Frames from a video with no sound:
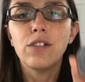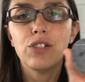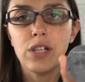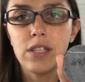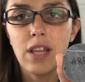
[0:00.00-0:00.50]

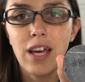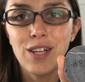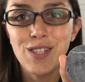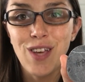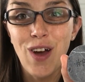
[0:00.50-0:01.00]
Just
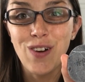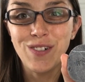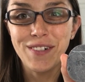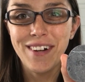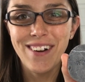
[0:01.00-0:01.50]
like so,
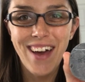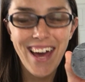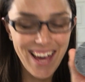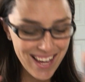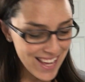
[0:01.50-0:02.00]

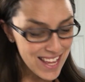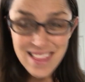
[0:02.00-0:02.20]
okay?